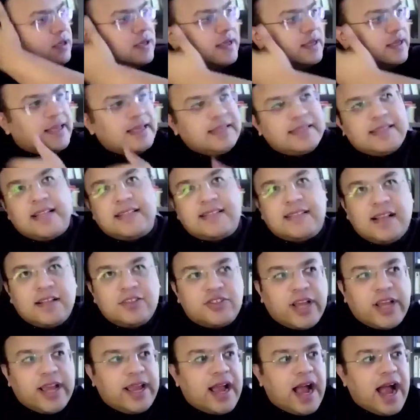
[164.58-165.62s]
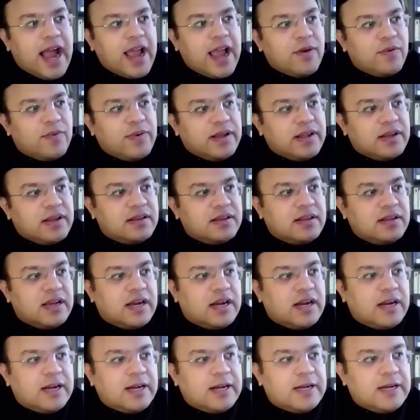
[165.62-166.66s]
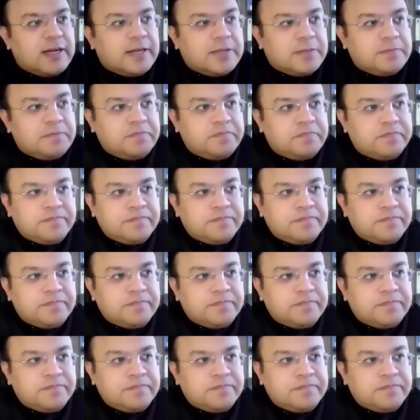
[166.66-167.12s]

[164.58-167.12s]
He said, Sanjay, I will